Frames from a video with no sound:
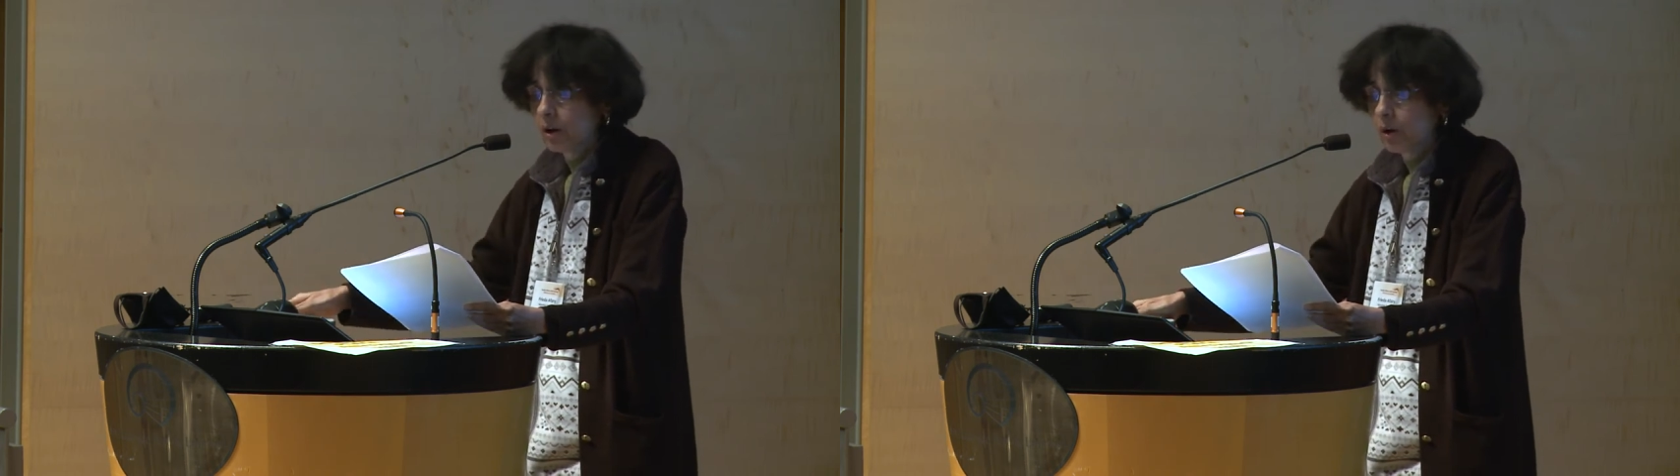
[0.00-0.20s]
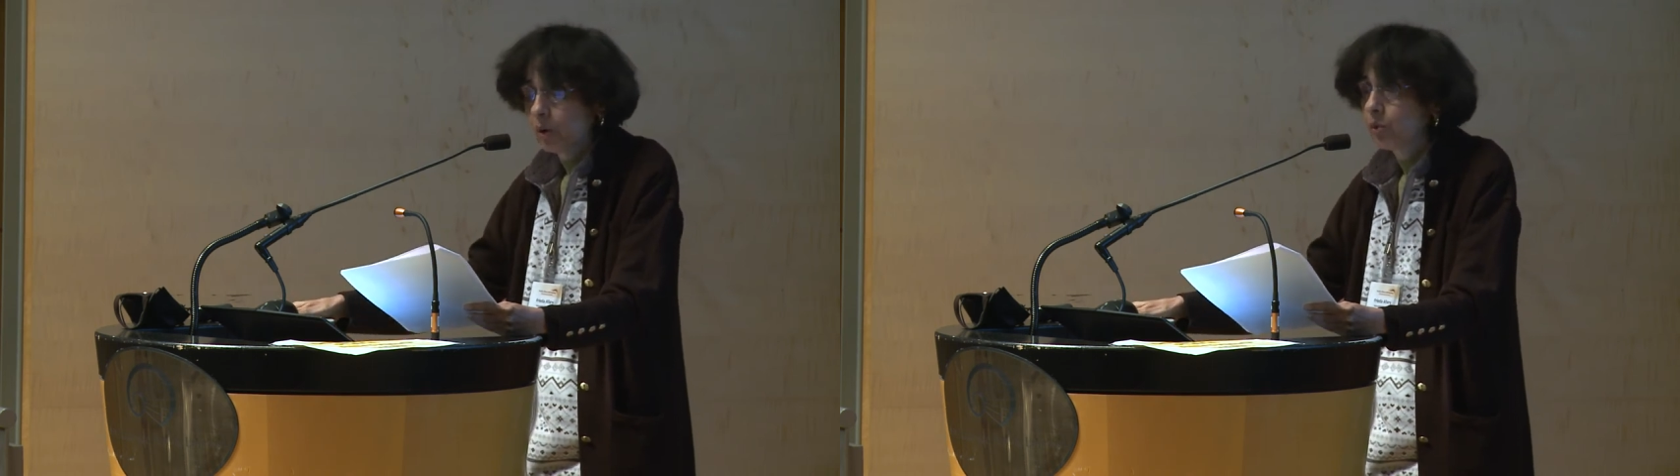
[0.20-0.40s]

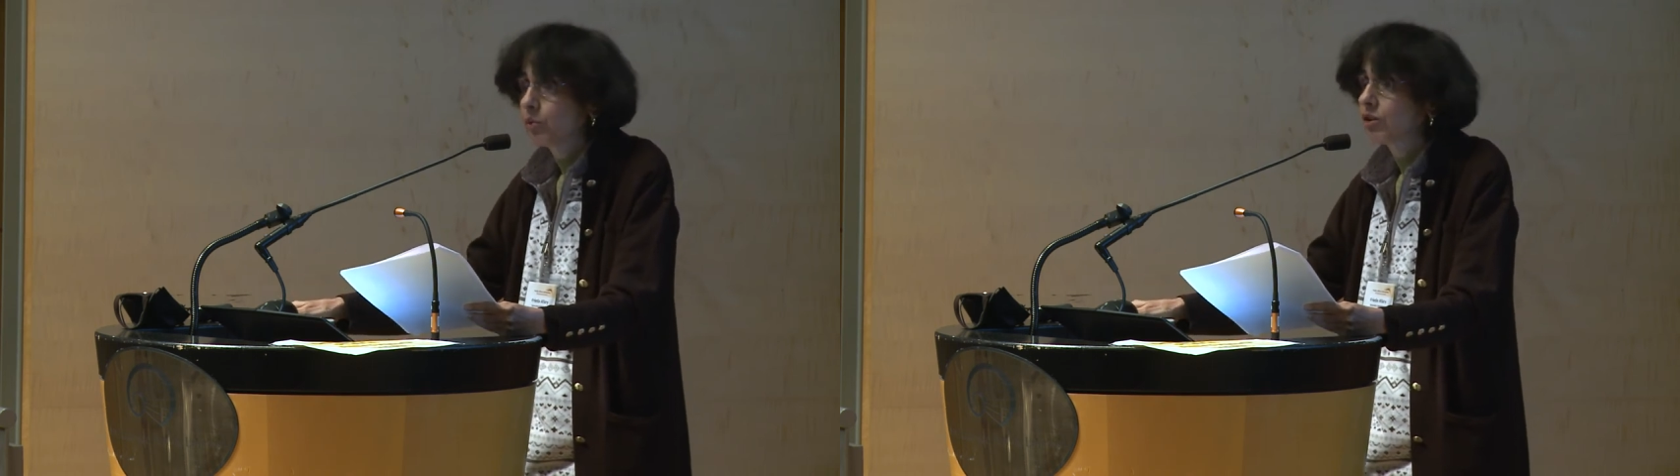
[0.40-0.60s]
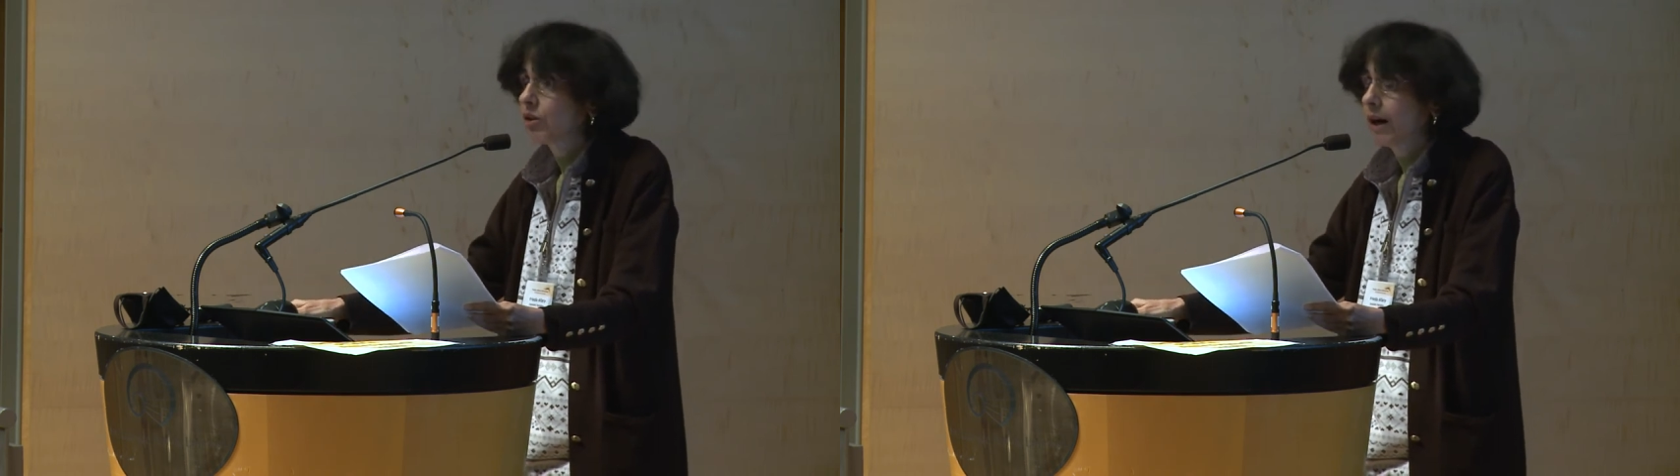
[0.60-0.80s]
or
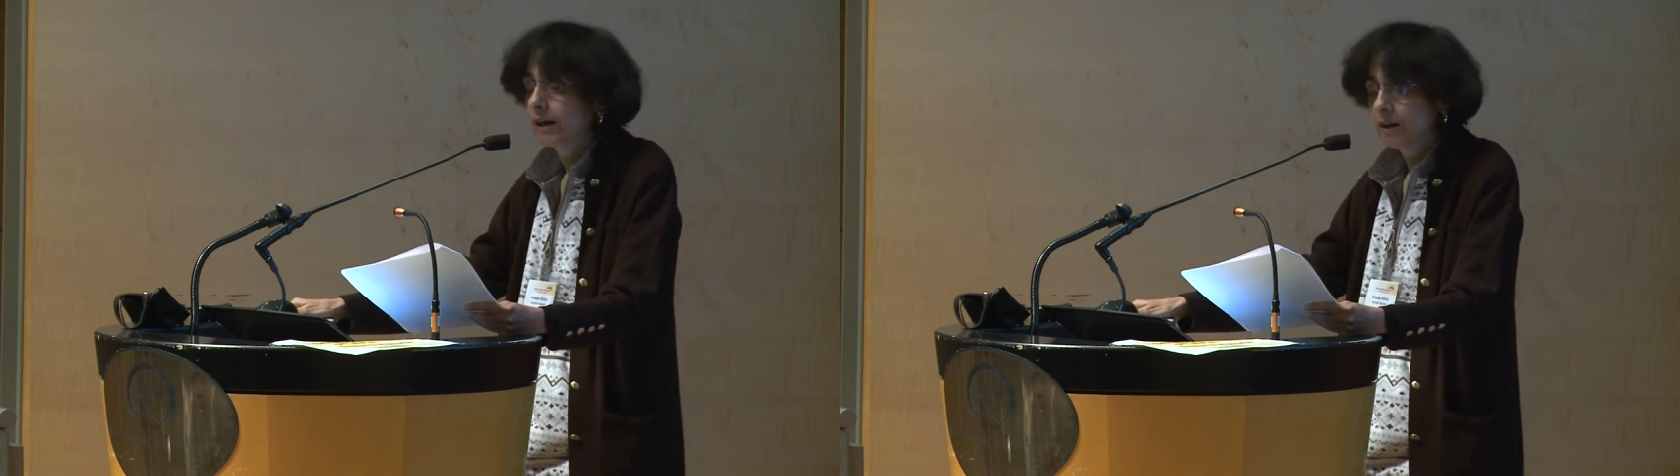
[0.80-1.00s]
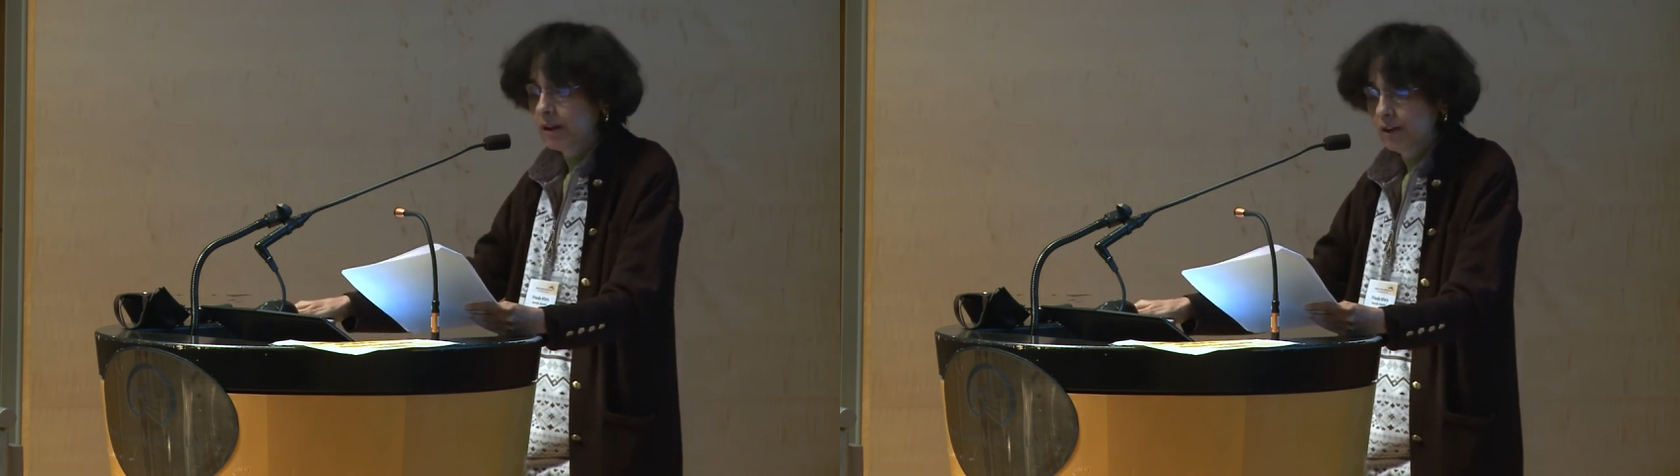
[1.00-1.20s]

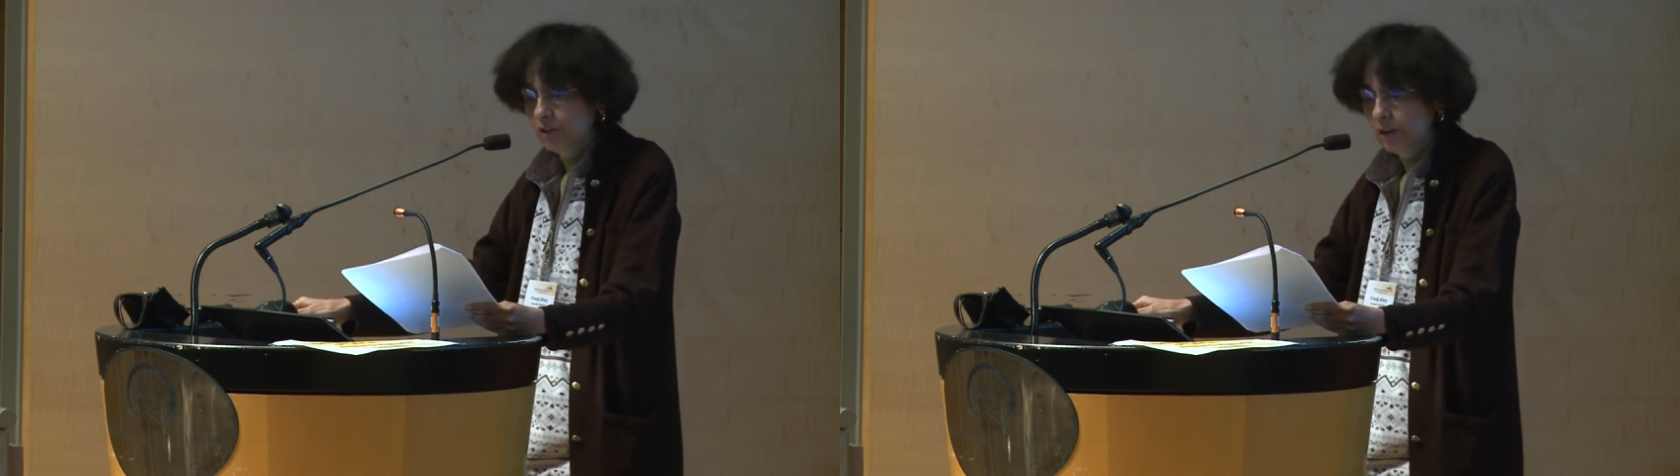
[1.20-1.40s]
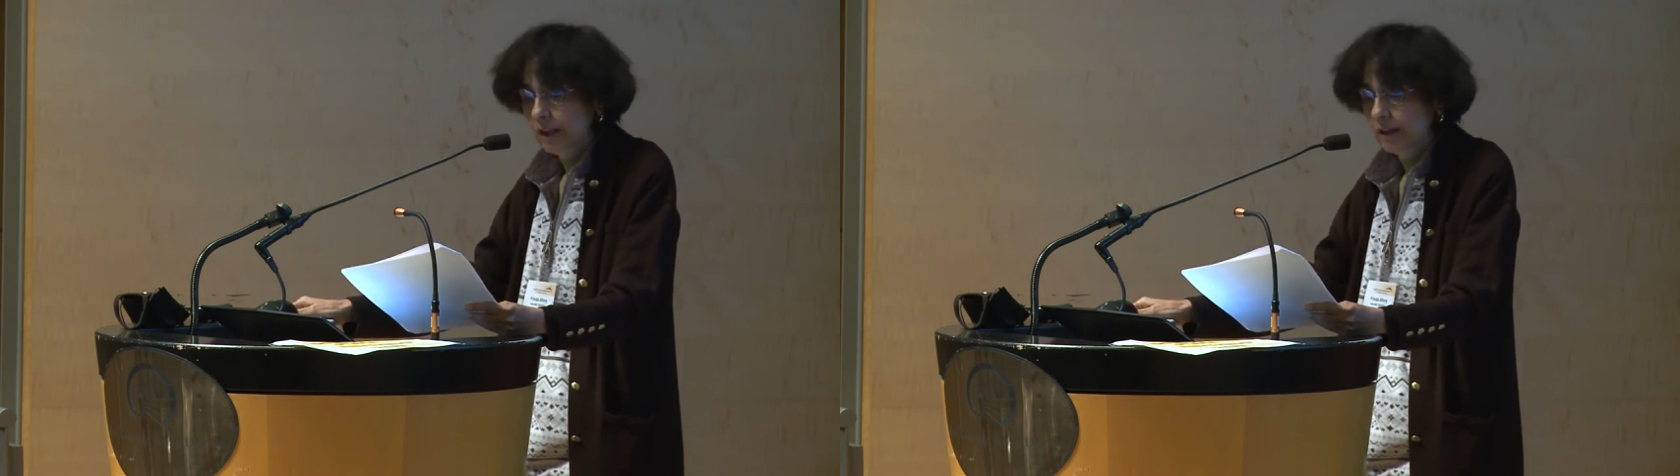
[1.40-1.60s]
retired
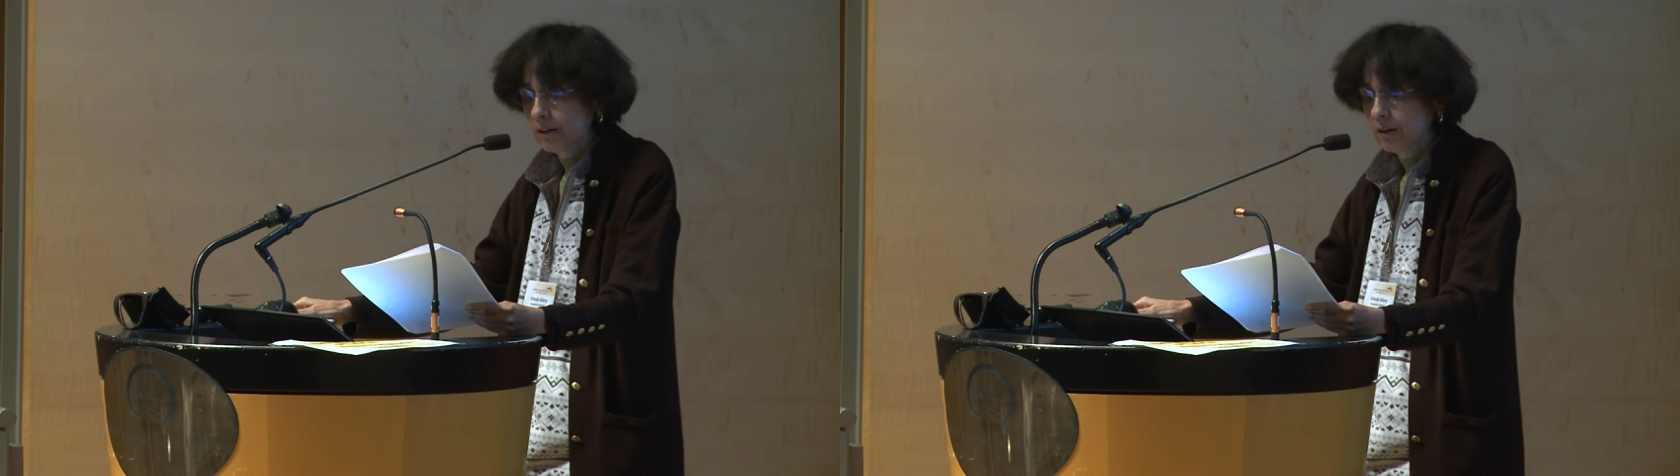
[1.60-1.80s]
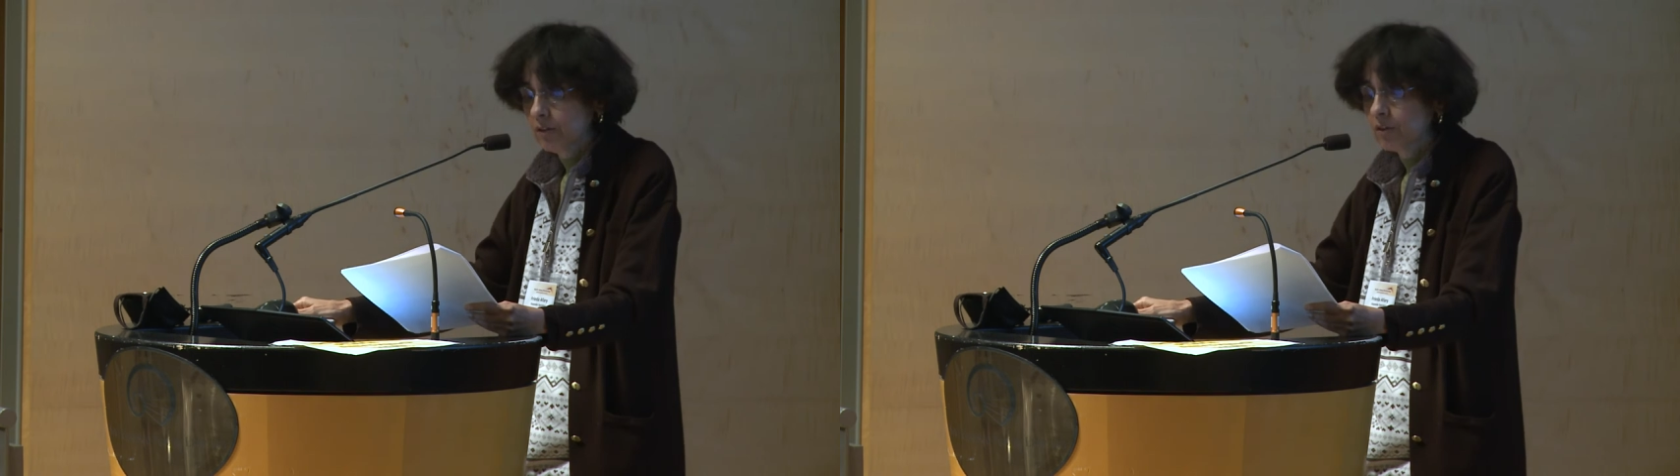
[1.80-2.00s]

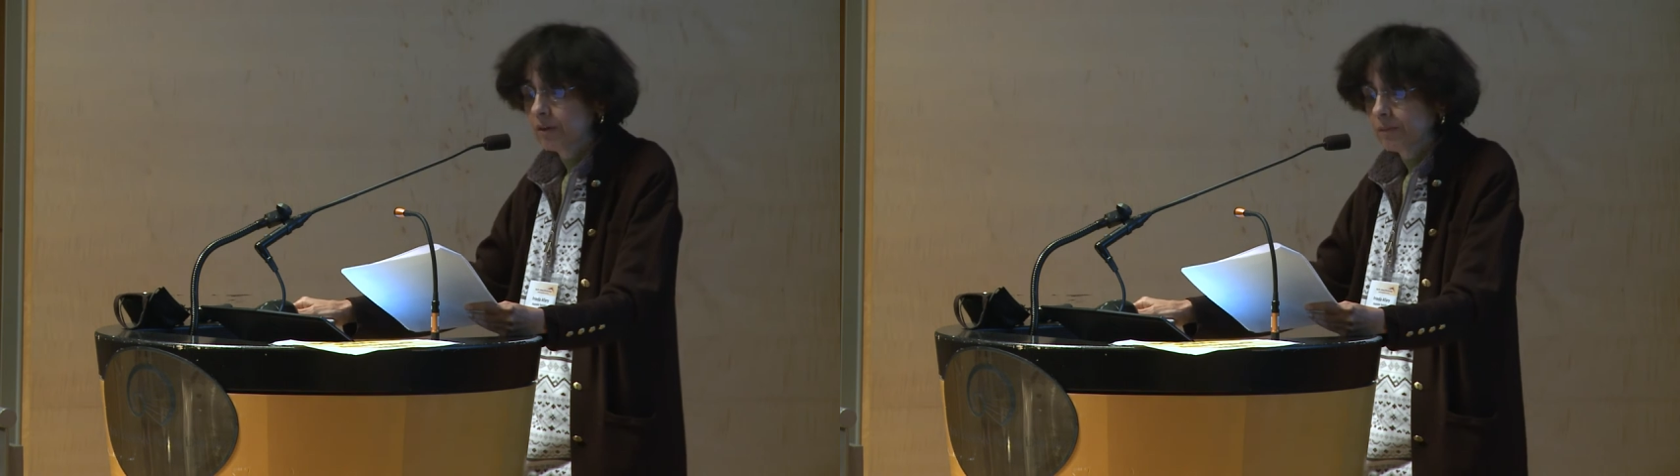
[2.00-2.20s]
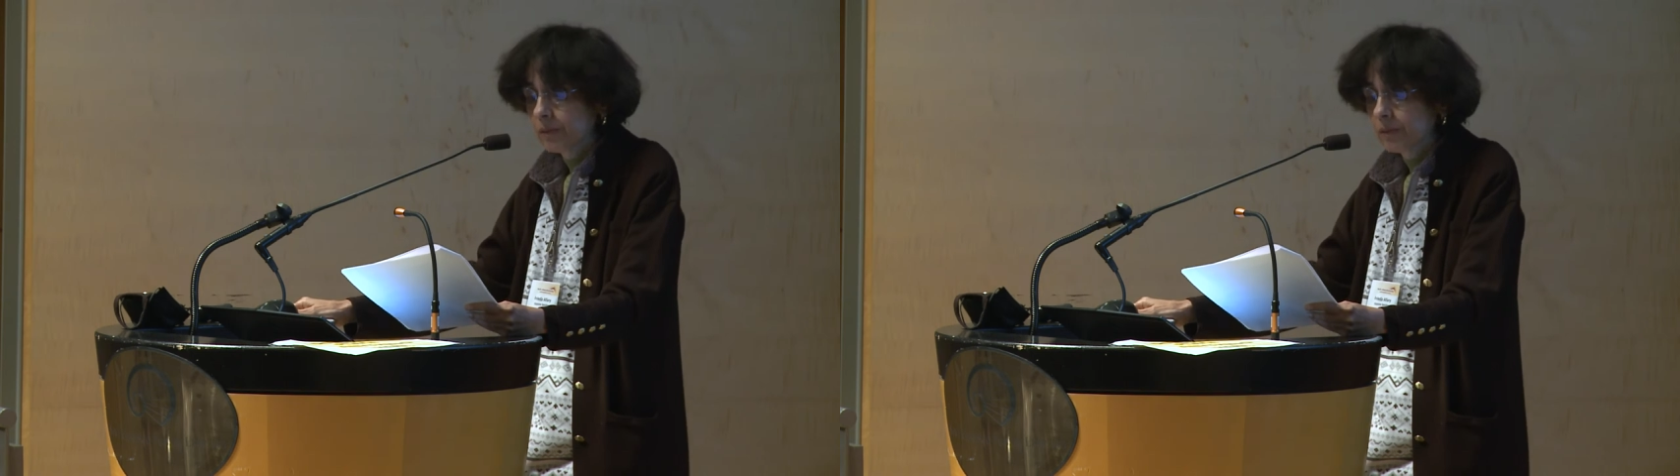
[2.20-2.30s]
educators